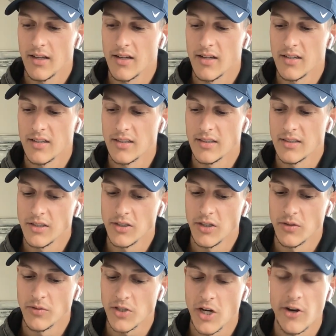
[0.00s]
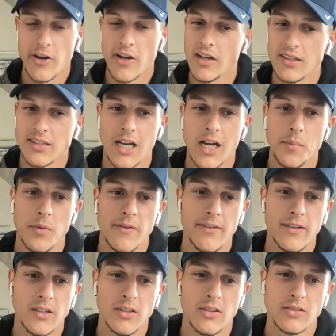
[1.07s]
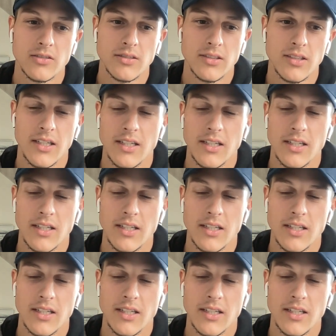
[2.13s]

uh, you know cherry on top of it all,